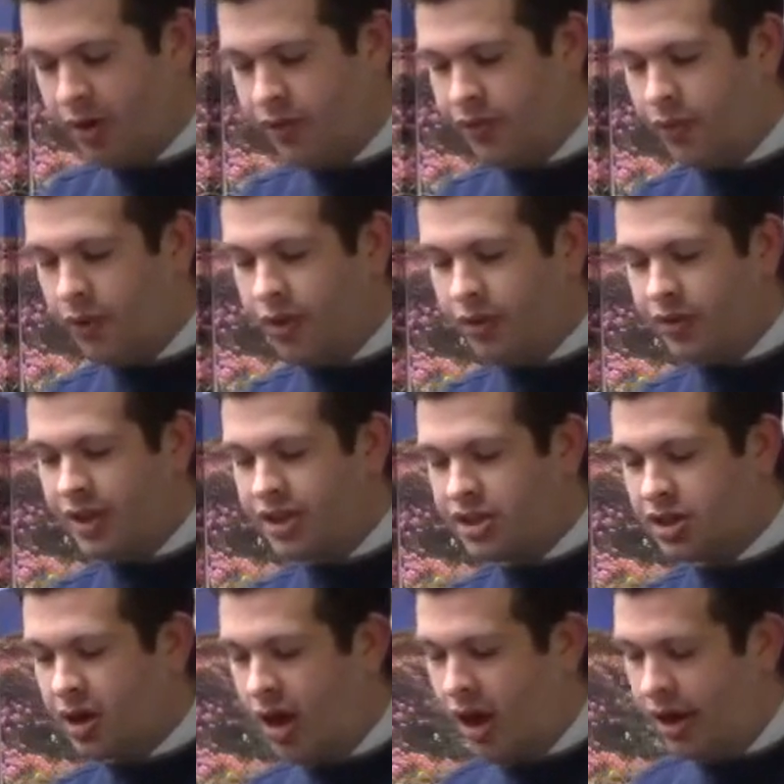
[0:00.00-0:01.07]
For
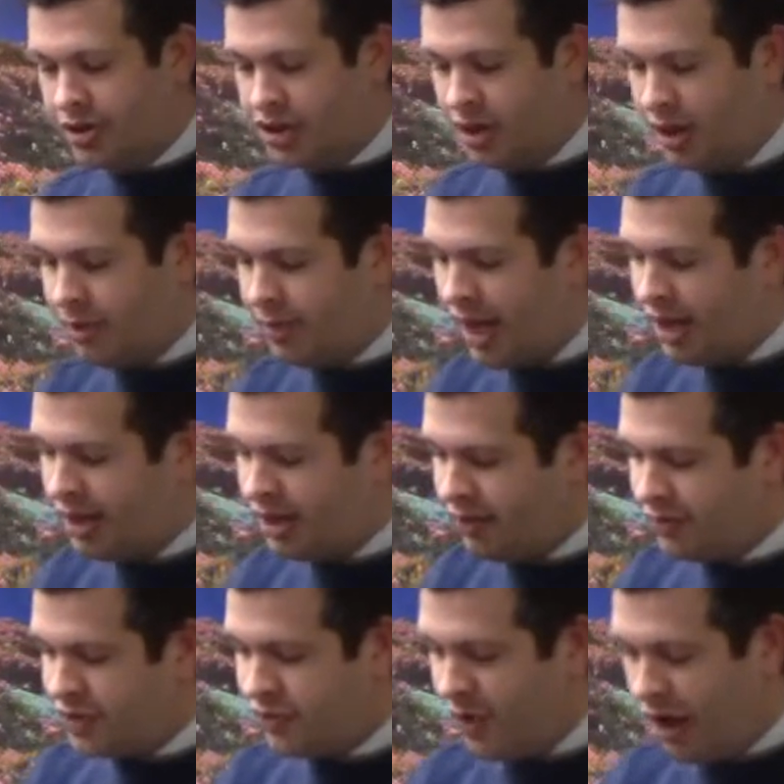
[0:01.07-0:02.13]
this cause shall a man
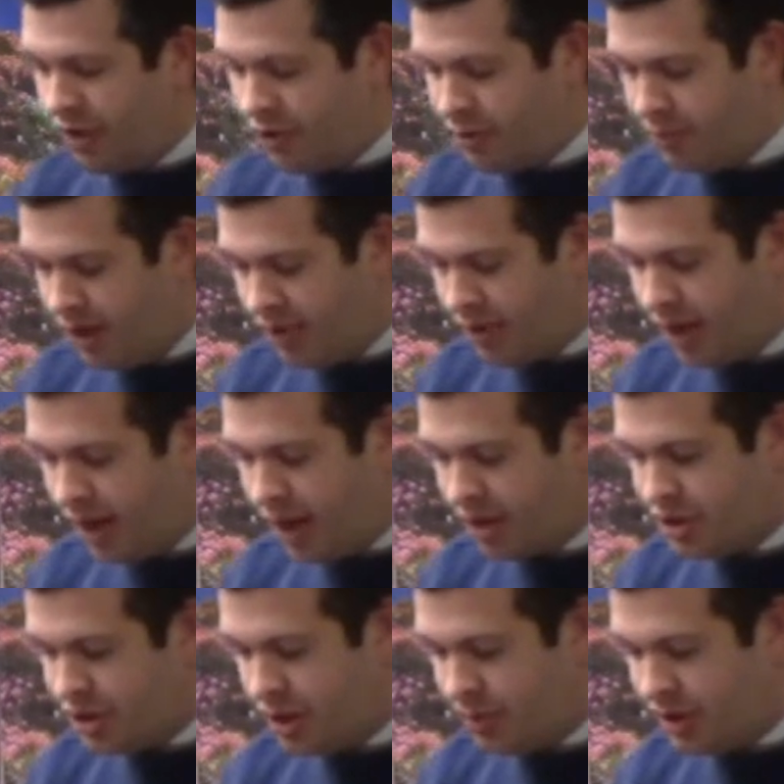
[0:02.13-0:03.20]
leave his father and mother,
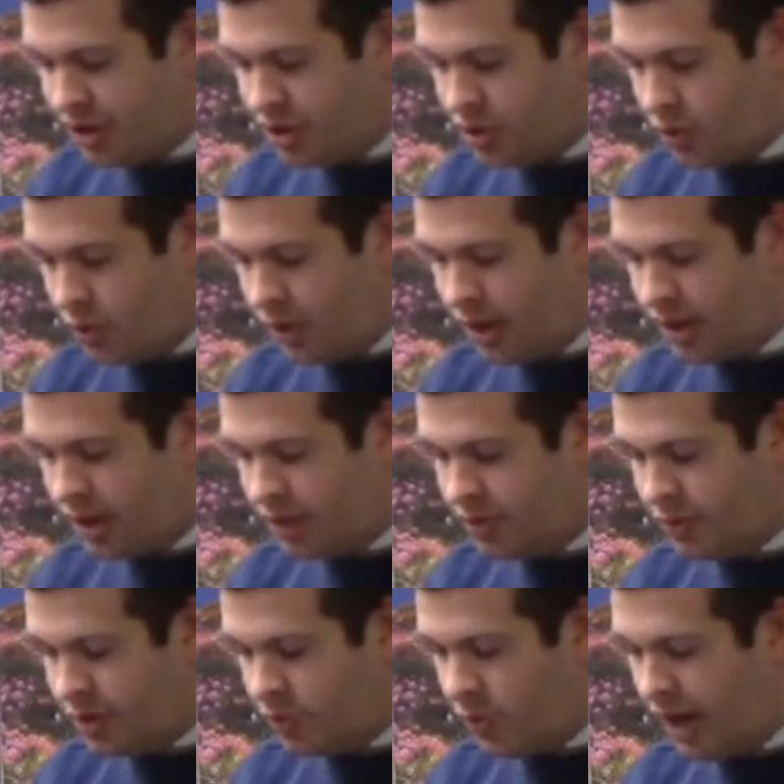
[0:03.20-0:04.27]
and shall be joined
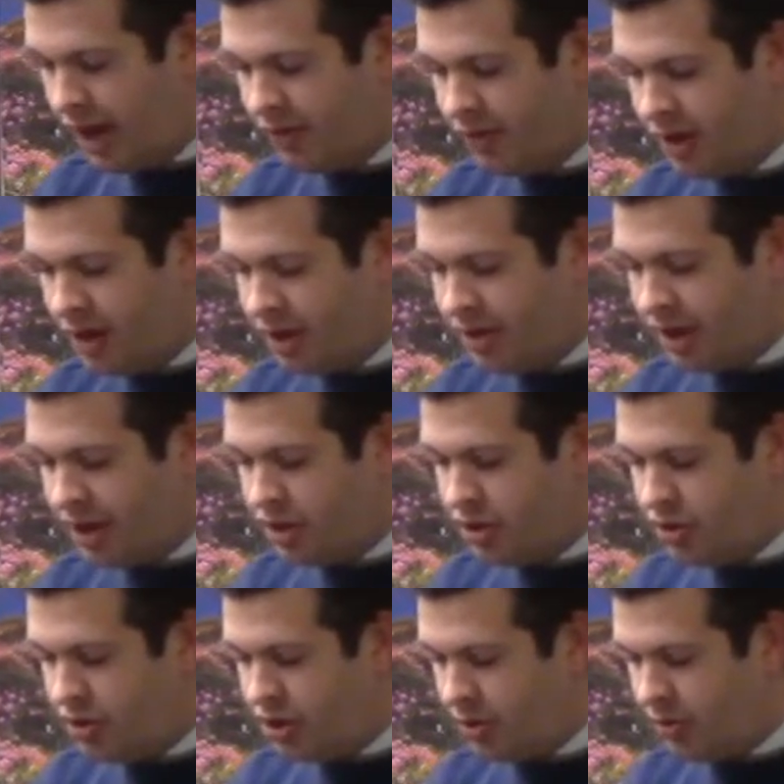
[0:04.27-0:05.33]
unto his wife. They
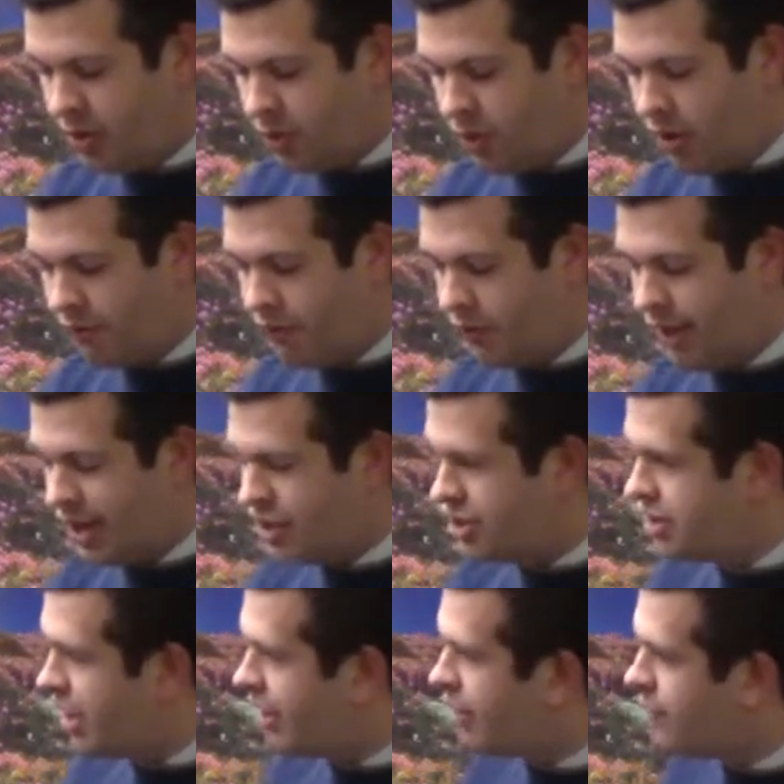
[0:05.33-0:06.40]
two shall be one flesh.
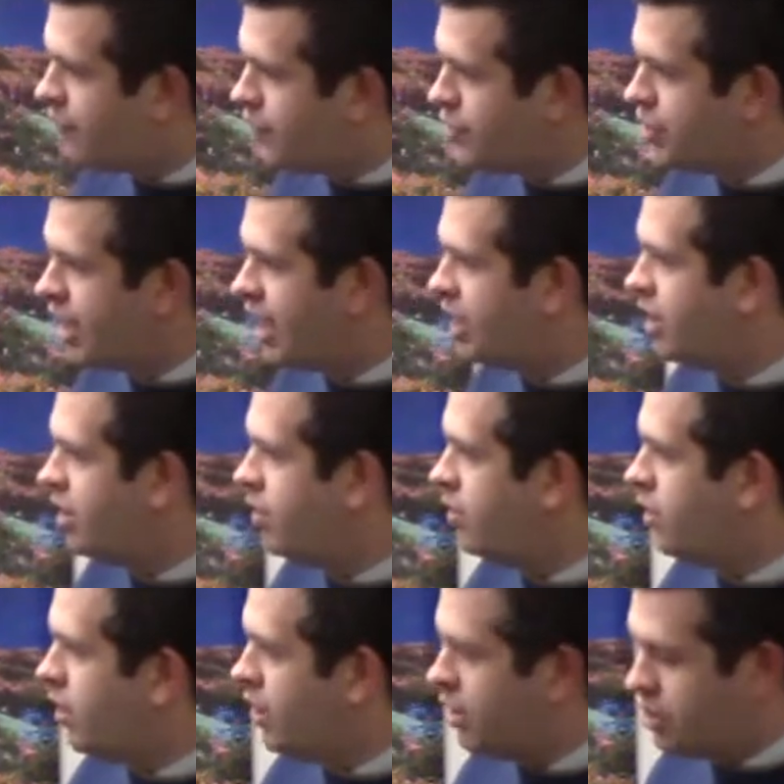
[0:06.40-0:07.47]
He's not going to forsake
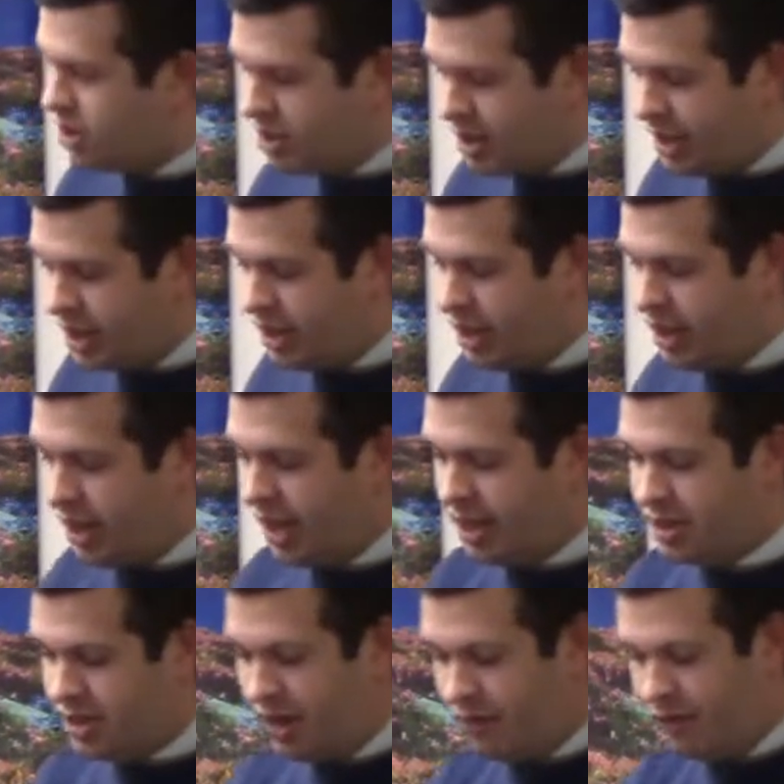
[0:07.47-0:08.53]
you, just like he
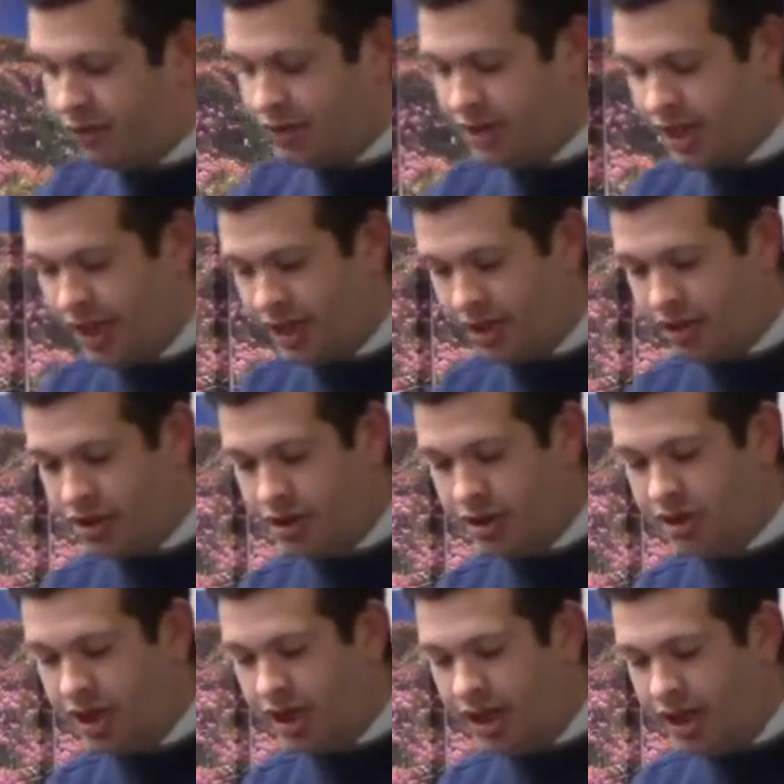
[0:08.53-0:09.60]
has not forsaken the church.